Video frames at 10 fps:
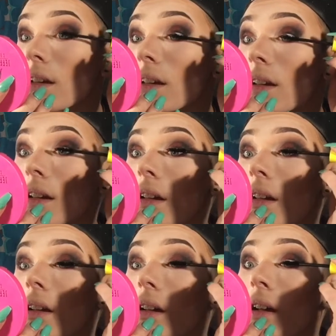
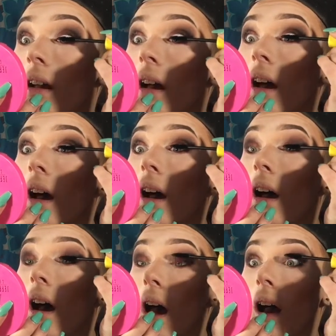
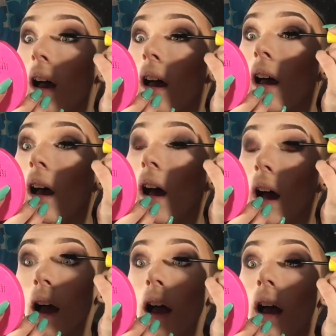
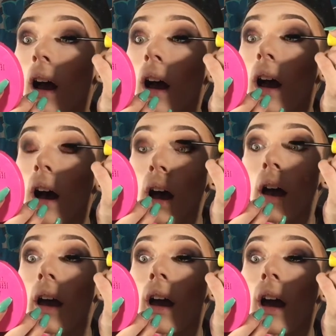
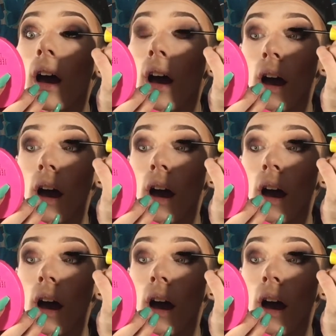(silence)